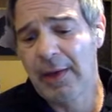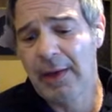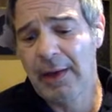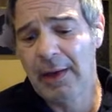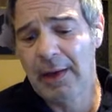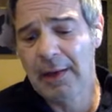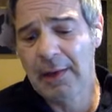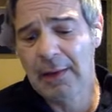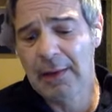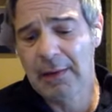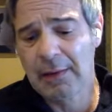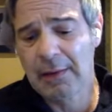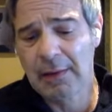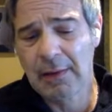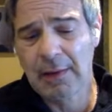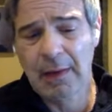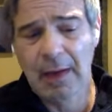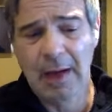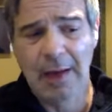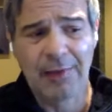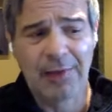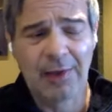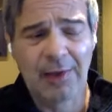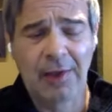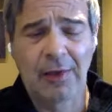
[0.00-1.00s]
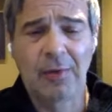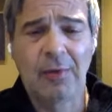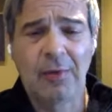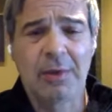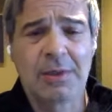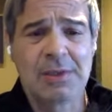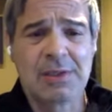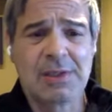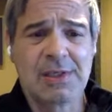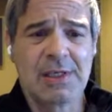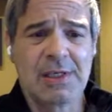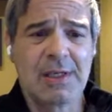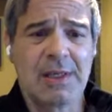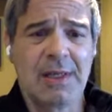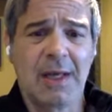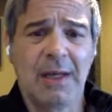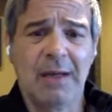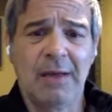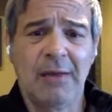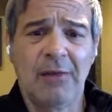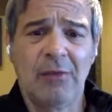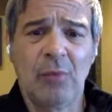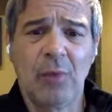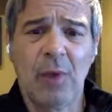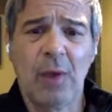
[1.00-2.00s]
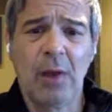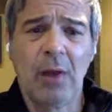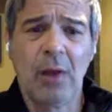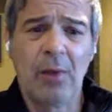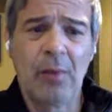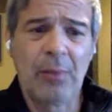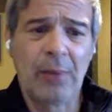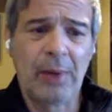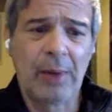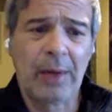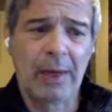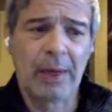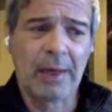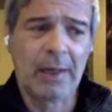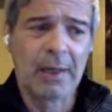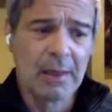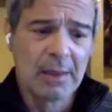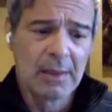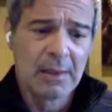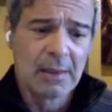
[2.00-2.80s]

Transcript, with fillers: And uh, I think you can see that as well by